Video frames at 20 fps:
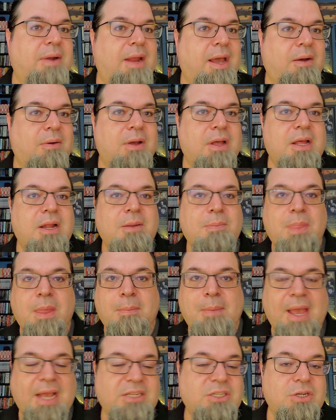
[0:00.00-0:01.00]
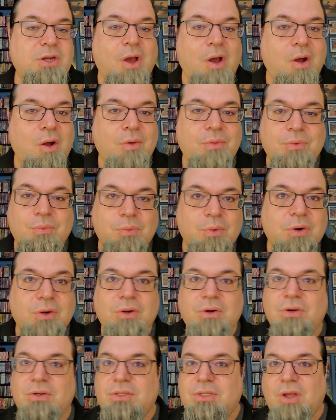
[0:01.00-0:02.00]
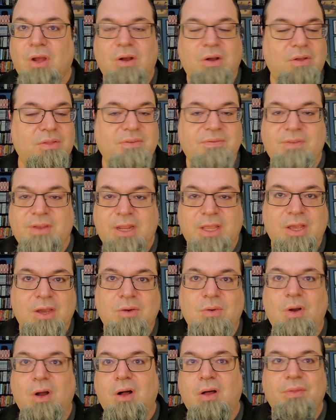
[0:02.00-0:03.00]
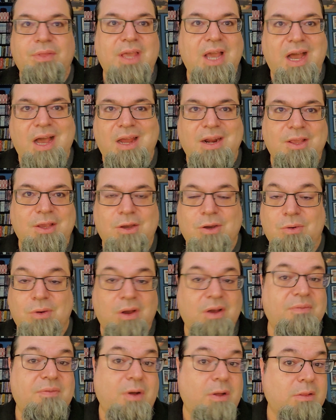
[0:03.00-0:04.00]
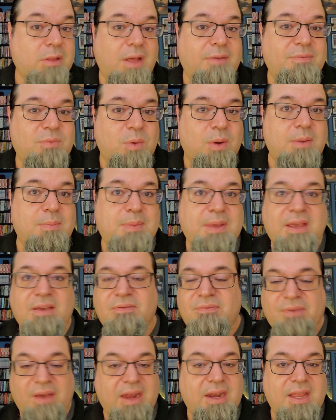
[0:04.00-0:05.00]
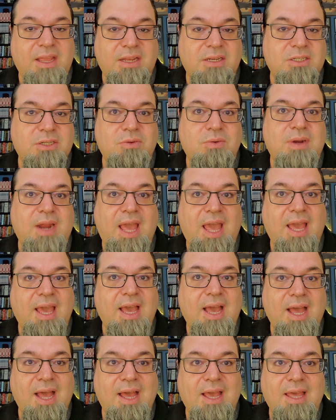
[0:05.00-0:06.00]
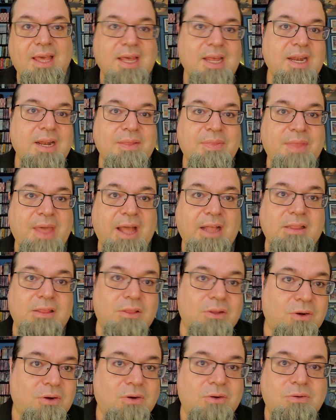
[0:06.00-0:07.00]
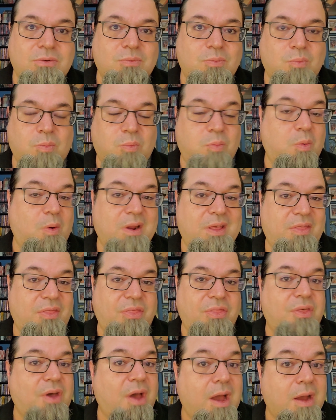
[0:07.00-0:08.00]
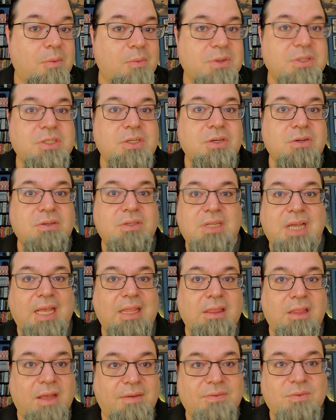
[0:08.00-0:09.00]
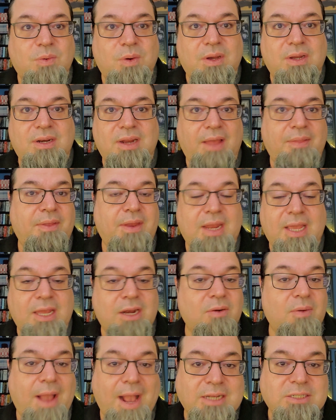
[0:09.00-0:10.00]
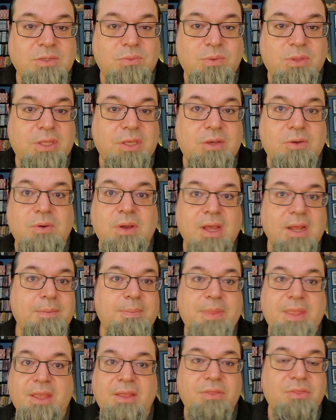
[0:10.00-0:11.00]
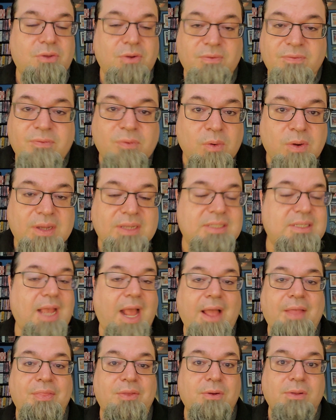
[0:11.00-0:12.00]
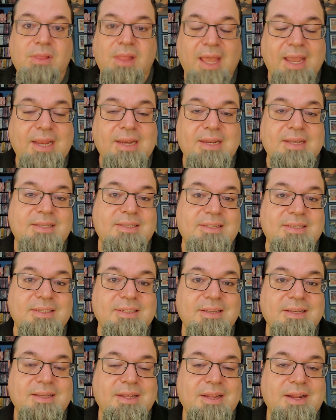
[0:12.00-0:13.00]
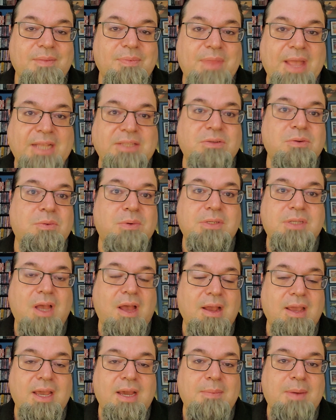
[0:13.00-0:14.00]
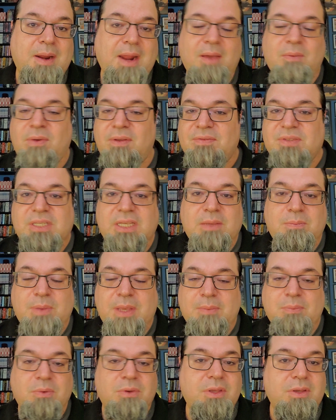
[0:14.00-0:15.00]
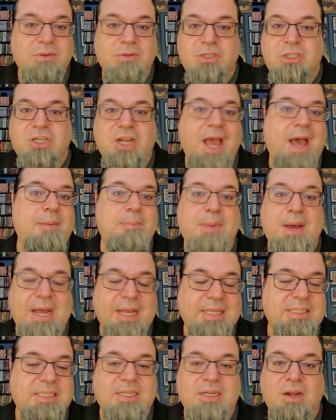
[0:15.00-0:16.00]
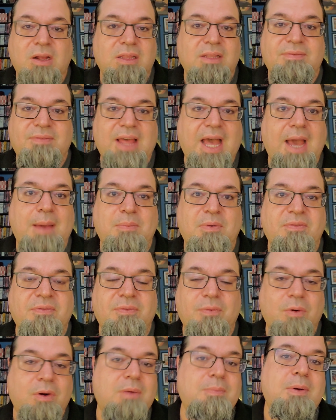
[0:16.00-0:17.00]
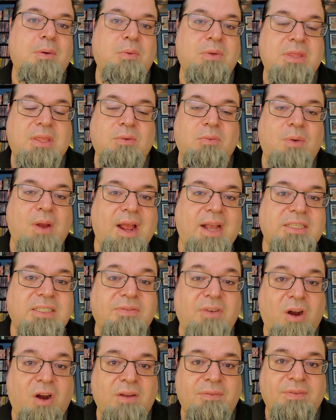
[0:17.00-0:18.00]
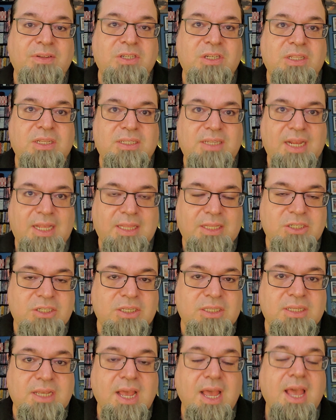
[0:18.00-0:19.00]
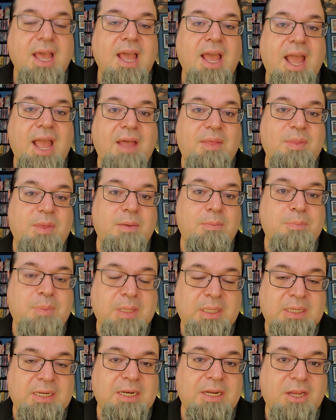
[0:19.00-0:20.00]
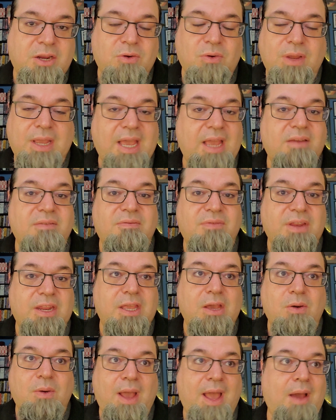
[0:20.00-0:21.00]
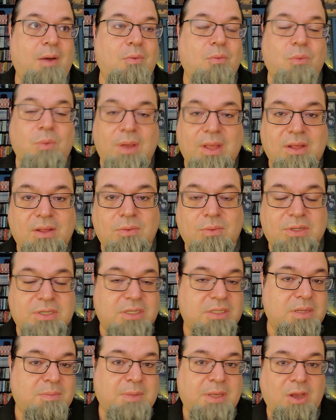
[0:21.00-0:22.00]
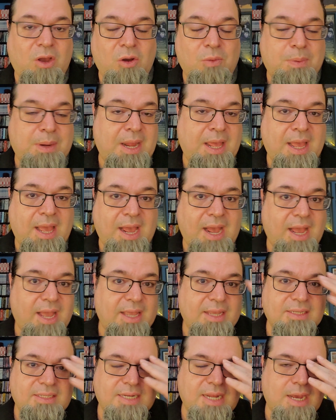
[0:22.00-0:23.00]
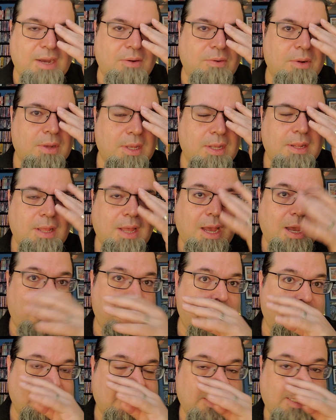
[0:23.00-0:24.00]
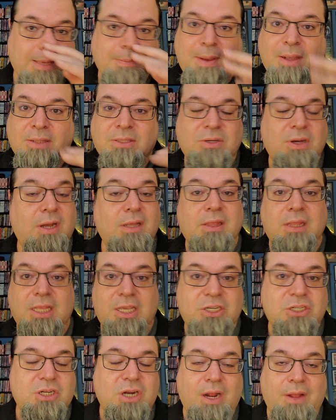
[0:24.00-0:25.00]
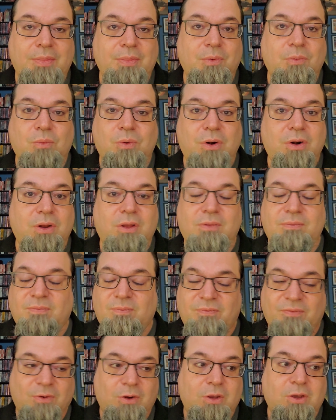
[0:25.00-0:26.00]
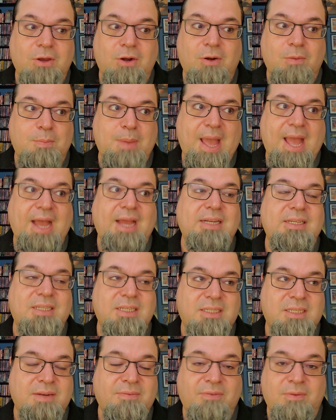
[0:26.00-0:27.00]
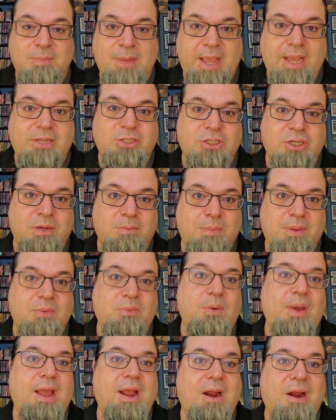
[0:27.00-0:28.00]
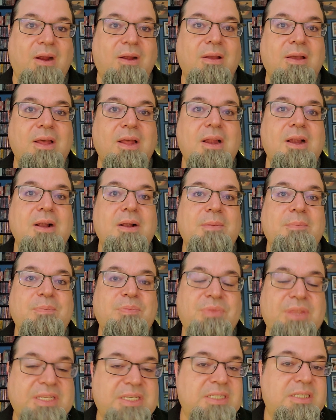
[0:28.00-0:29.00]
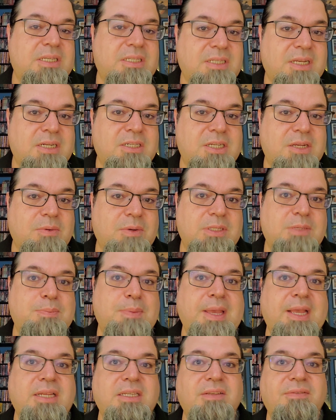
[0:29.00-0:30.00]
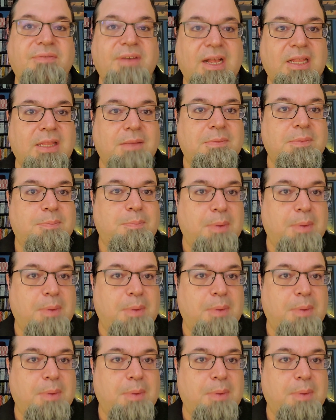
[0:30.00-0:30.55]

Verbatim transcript: Now, imagine all the words, all the video, all the audio of a loved one being fed into an AI that learned what it thought was your dead loved one and then interacted with you in their voice and their likeness that's what we're talking about. And we've seen people use chatbots and all of that before, but with the rise of artificial intelligence and the ability to create video at will, which is something OpenAI is now uh, basically about to unleash on the world for good or bad, disinformation beware, this is essentially what's being developed.